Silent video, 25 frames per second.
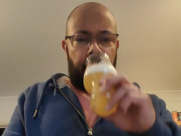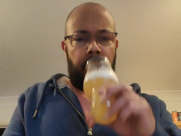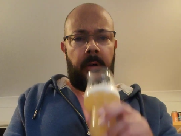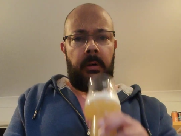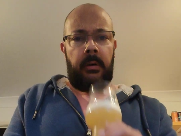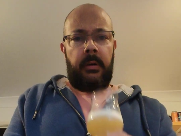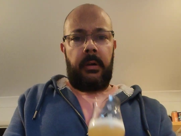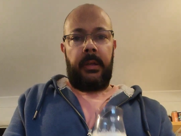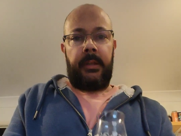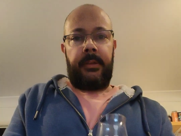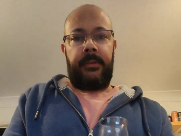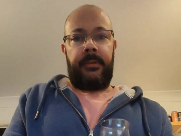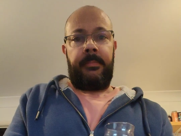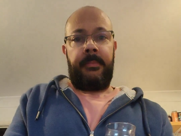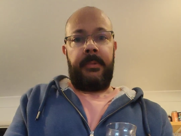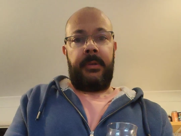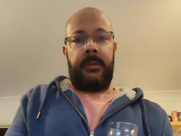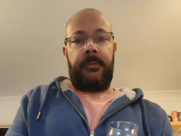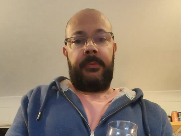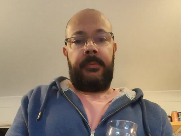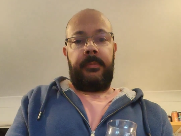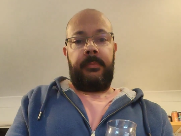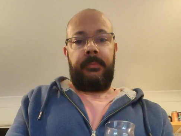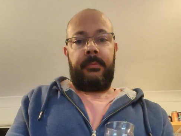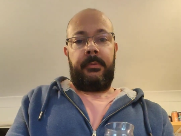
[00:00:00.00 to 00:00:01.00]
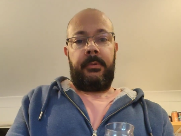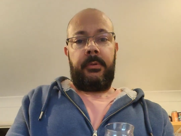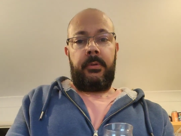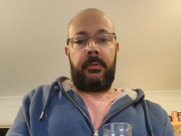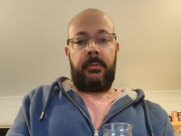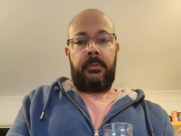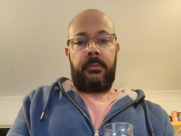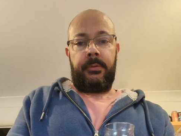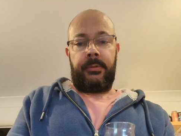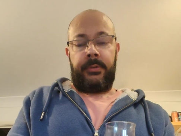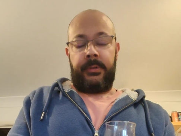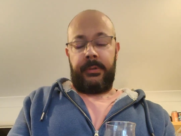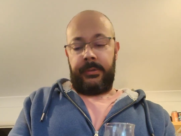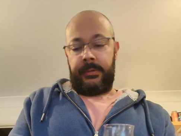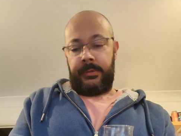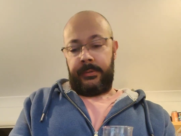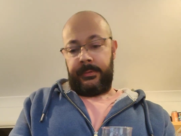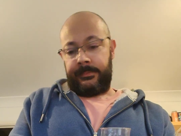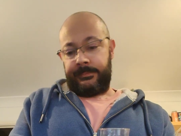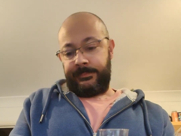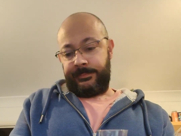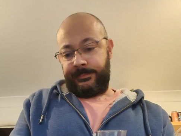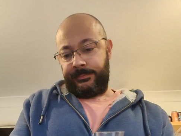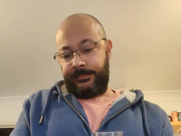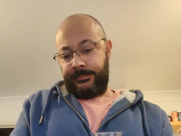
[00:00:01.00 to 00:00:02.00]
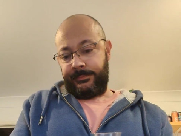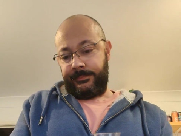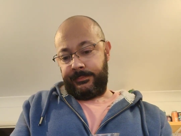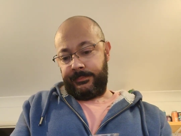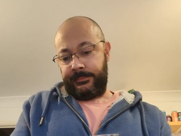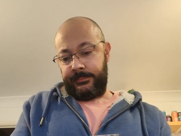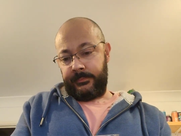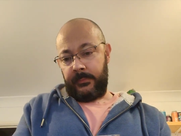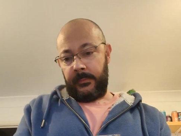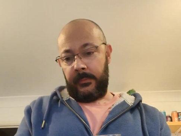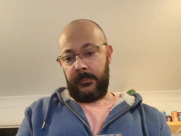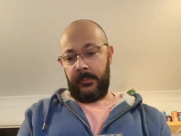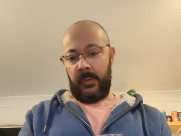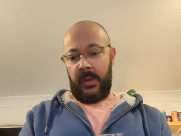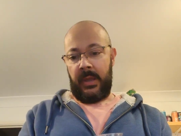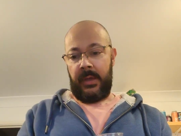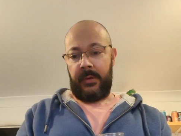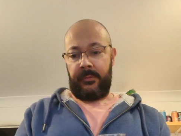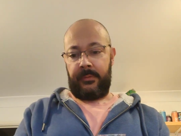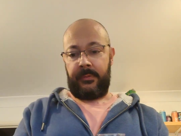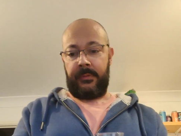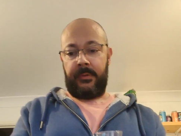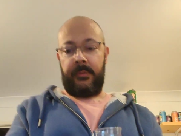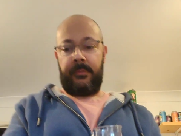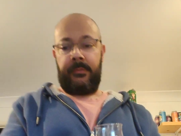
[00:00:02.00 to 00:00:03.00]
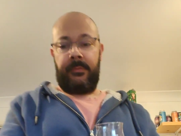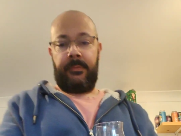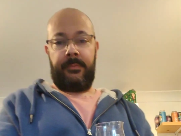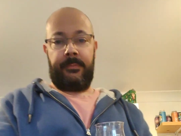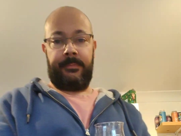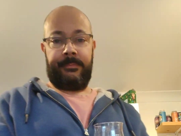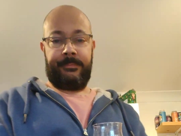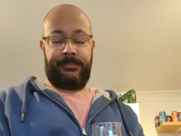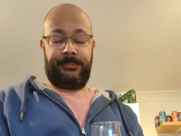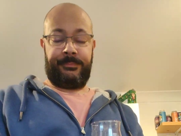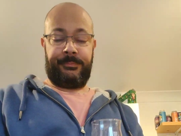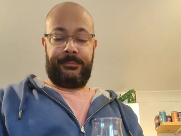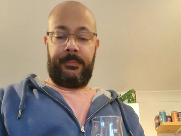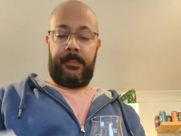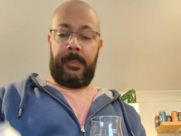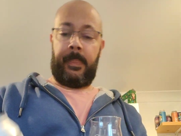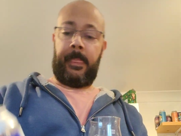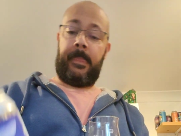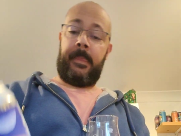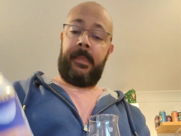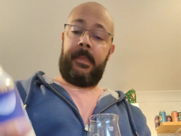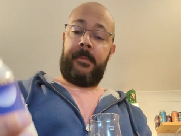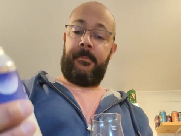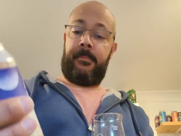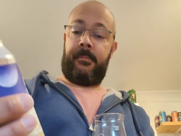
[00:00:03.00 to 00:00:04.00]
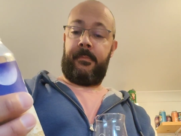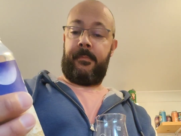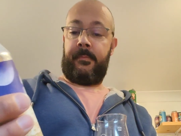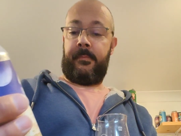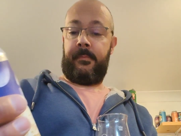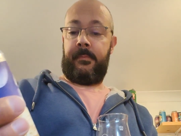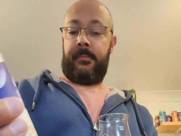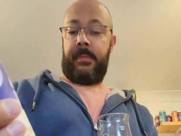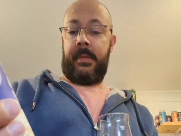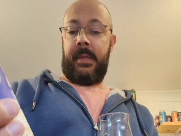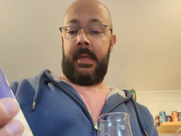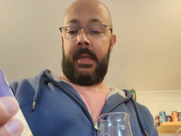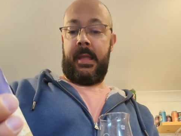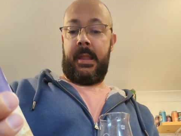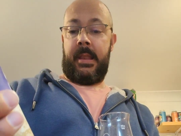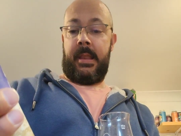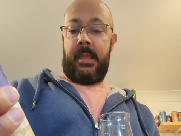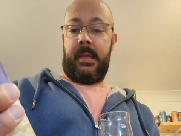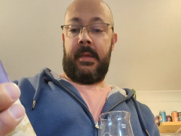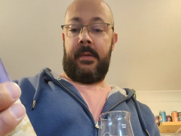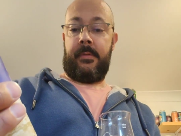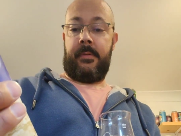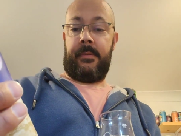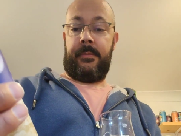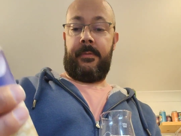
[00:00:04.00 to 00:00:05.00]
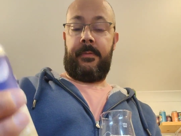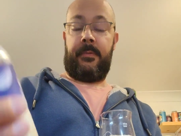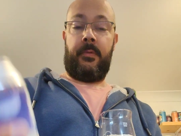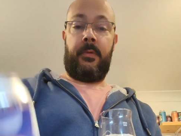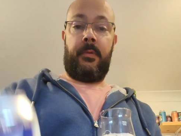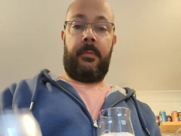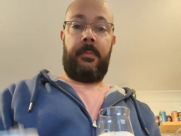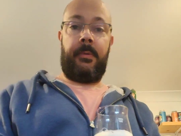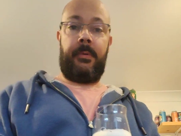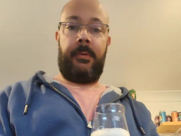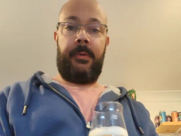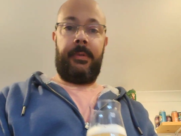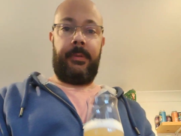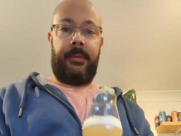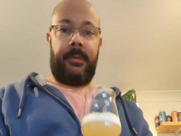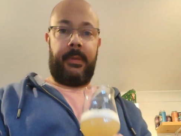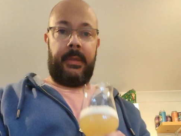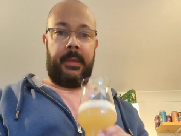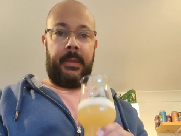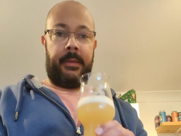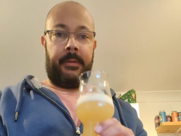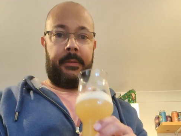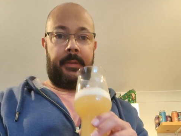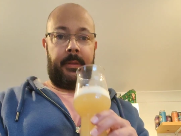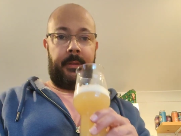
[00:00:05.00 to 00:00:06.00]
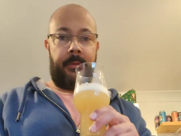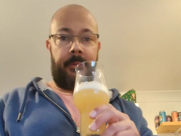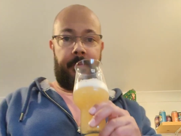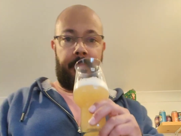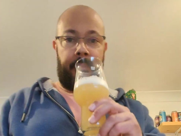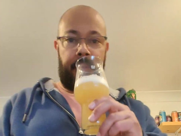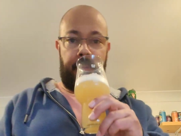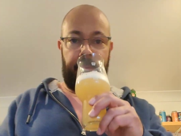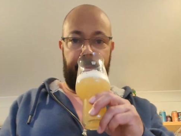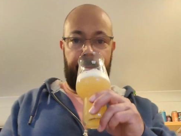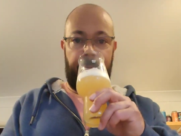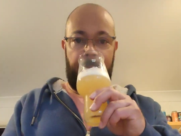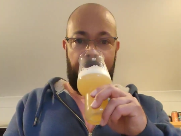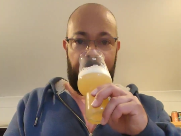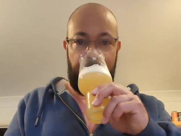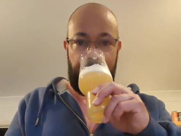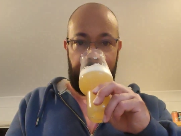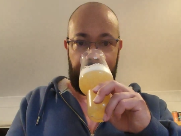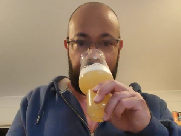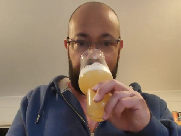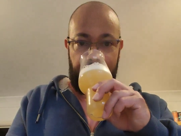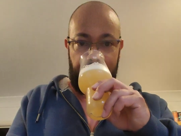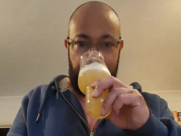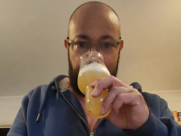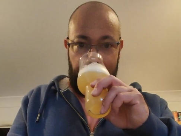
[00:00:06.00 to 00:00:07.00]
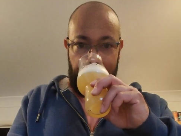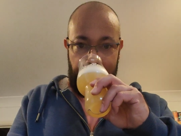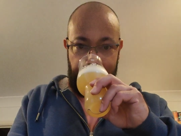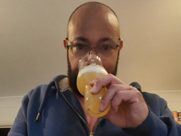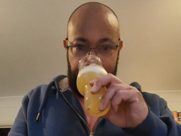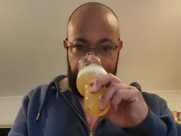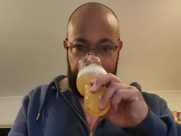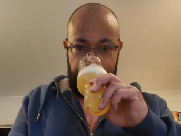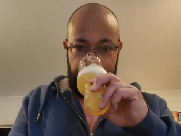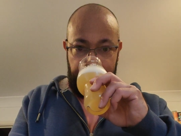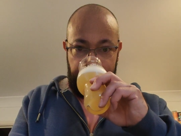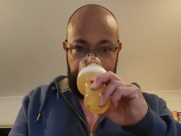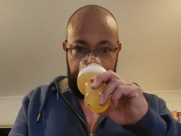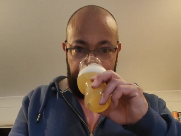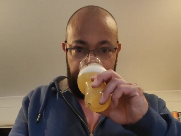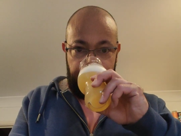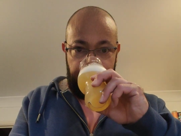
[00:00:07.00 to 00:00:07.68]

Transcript: God, it smells gorgeous. Wow, for a pale at 4.6, that smells absolutely lovely.